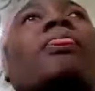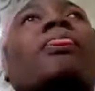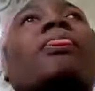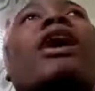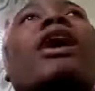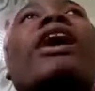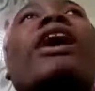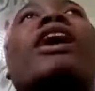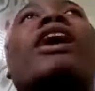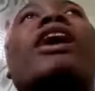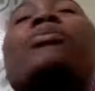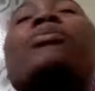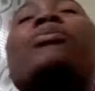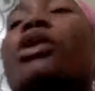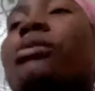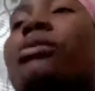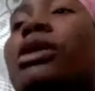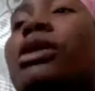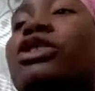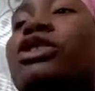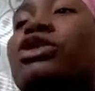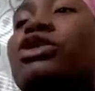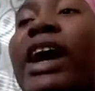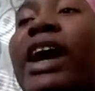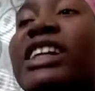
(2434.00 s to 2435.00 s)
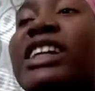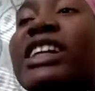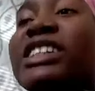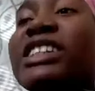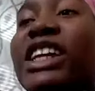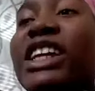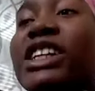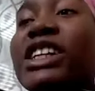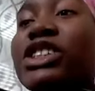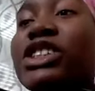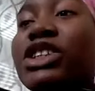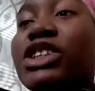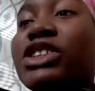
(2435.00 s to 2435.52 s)
I had problems with my
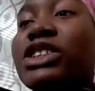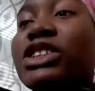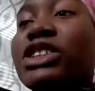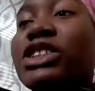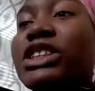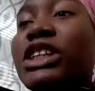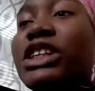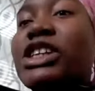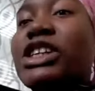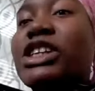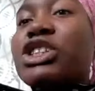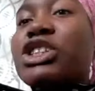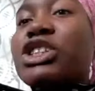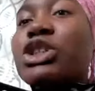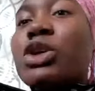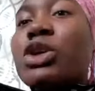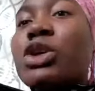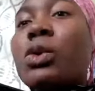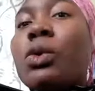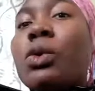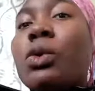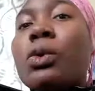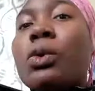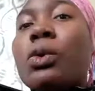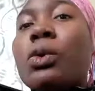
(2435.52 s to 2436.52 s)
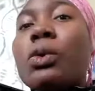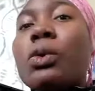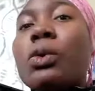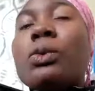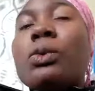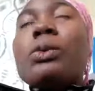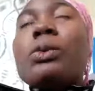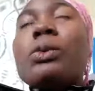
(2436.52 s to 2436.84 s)
attendance in school.